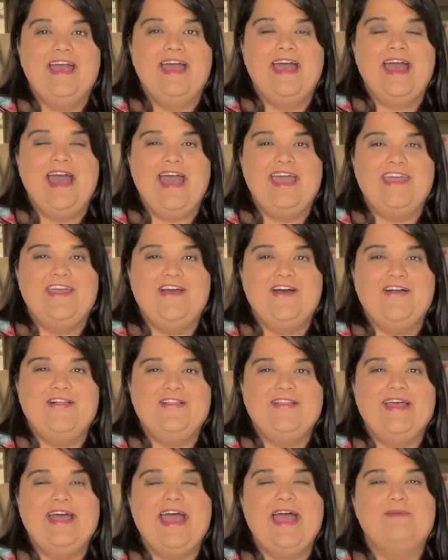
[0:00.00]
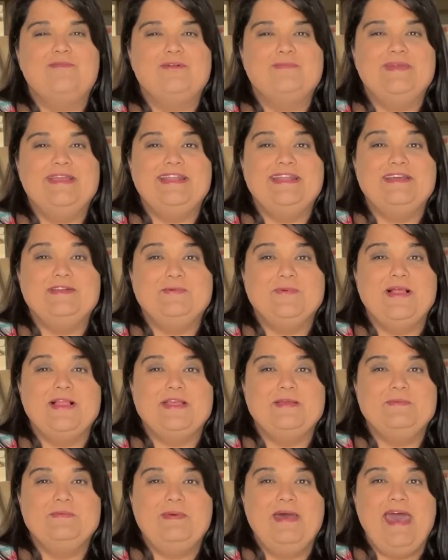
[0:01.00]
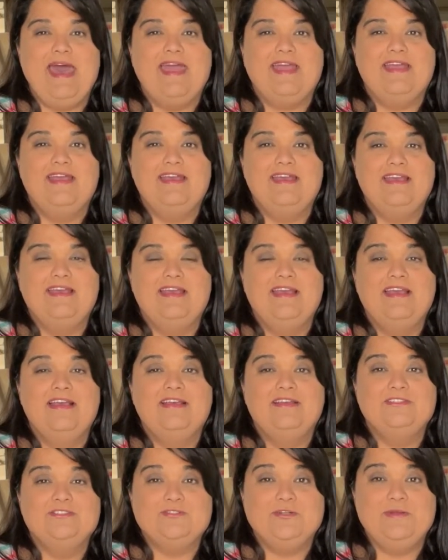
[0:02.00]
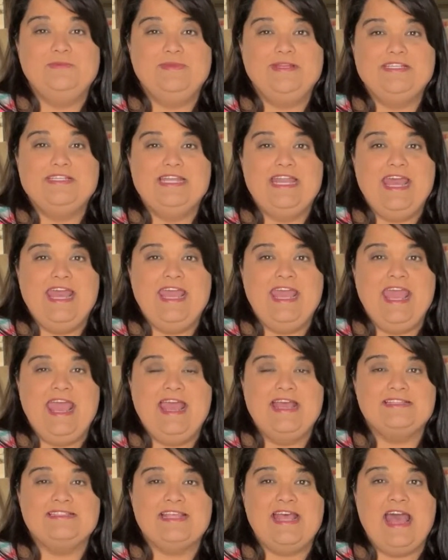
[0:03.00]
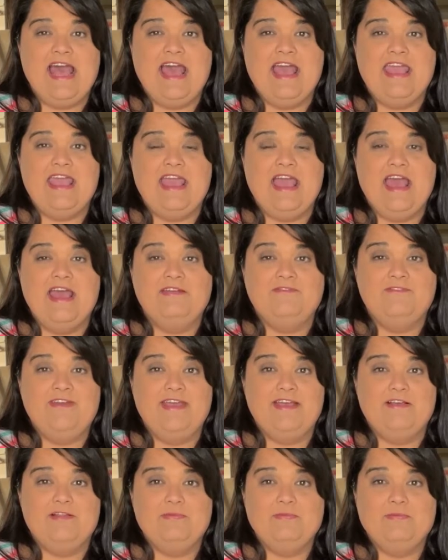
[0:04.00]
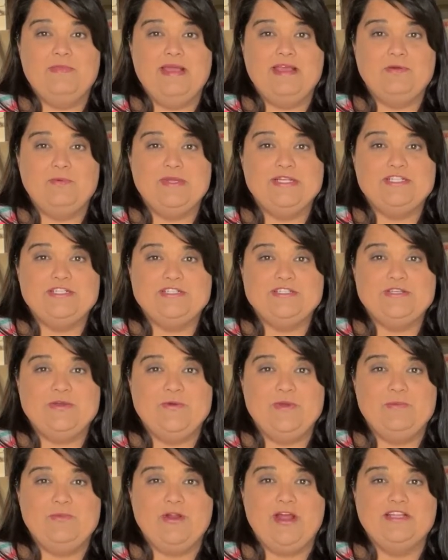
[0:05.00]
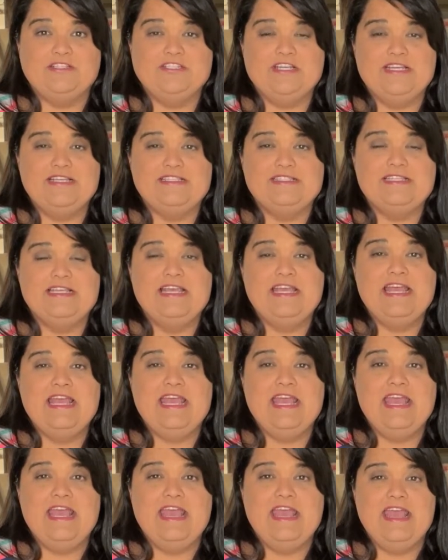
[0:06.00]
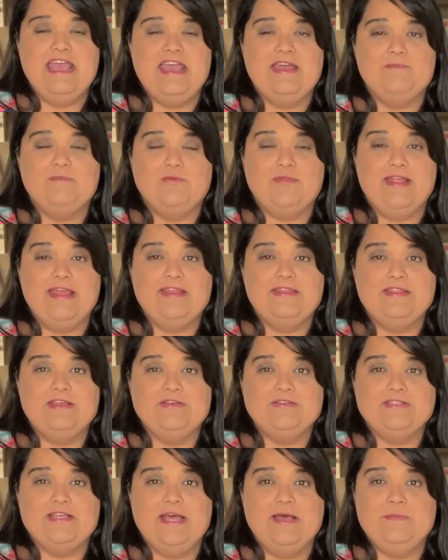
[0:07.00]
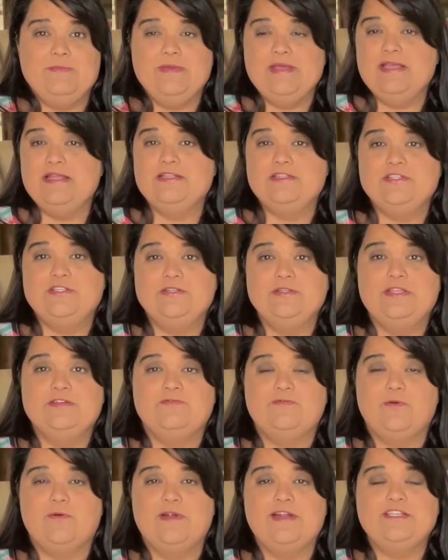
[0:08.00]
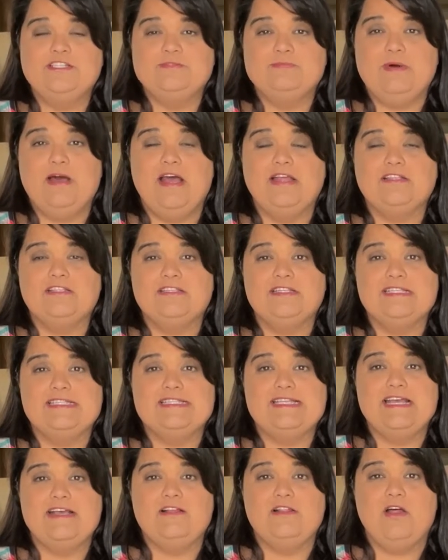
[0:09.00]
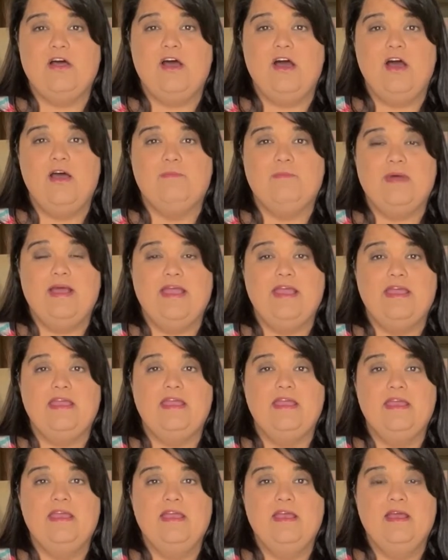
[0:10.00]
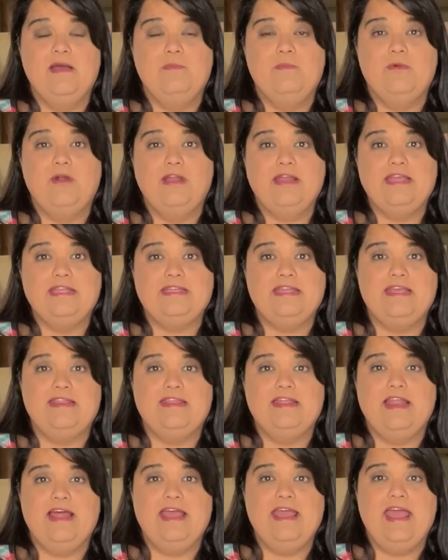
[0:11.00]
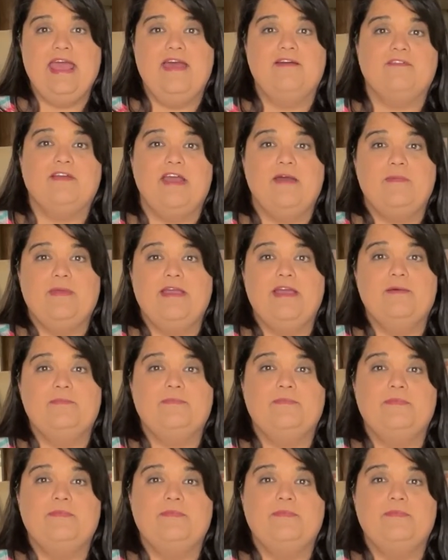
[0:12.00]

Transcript: Hi y'all, I'm Rabina and welcome back. Join me today as I unveil my winter sowing projects and plant those up into the 4-inch pots to sell on my market day that I have coming up